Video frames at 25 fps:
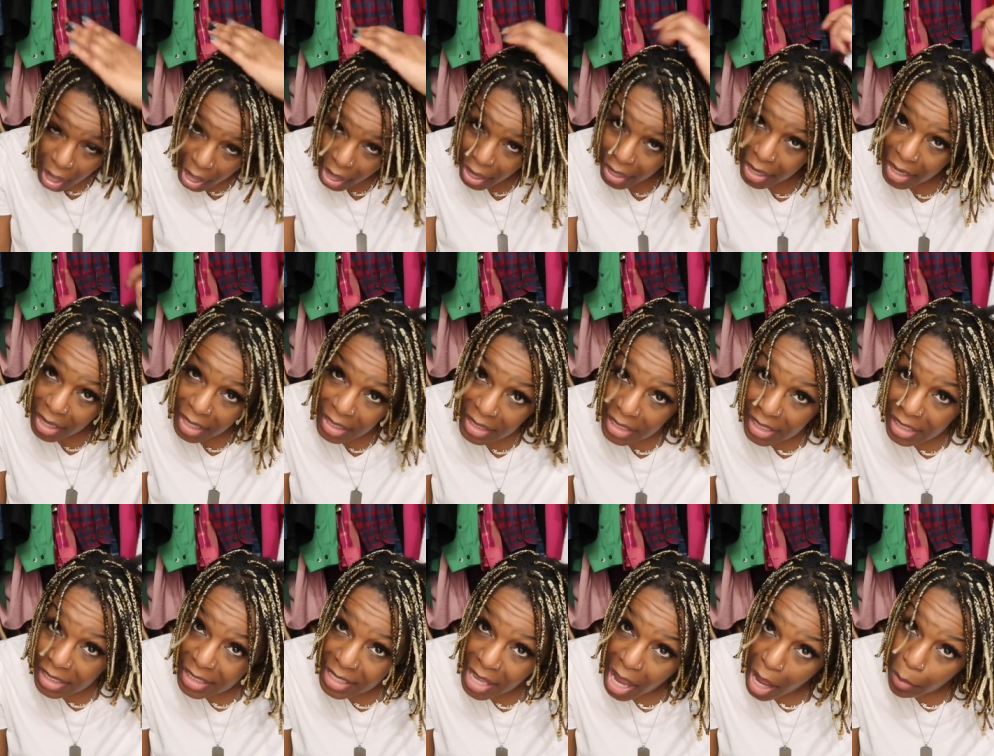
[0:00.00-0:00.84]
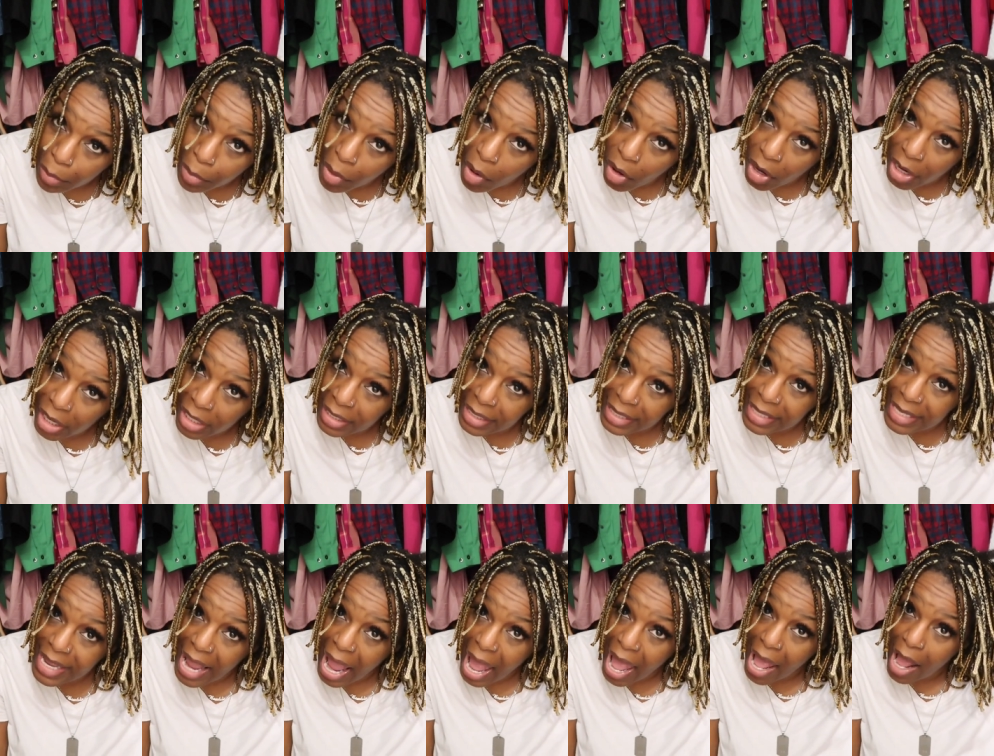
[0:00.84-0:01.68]
I cut this top
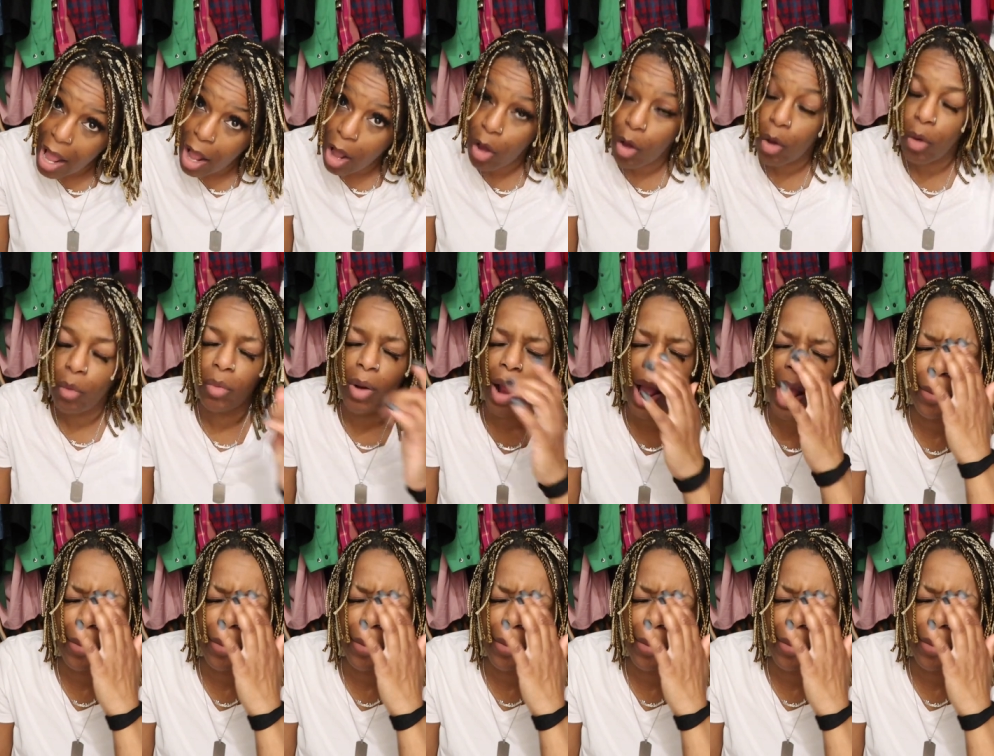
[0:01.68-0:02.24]
part down.